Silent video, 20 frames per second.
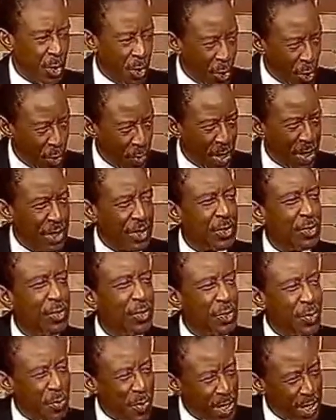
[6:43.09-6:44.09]
Cuba is
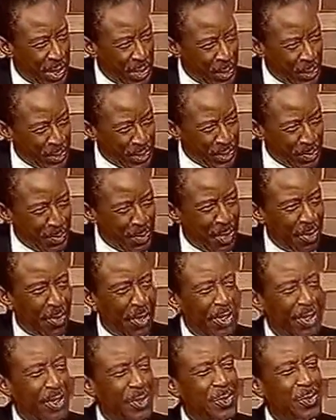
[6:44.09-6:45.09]
using medical
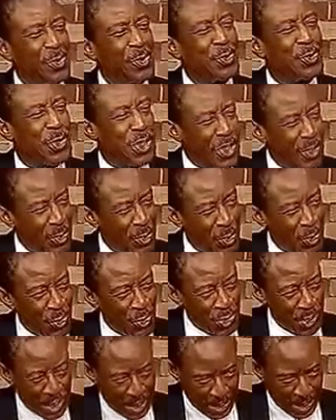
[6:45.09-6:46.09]
diplomacy to spread
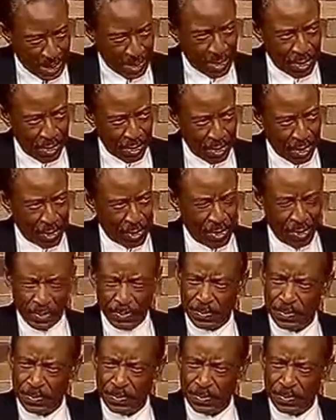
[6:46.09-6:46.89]
goodwill around the world.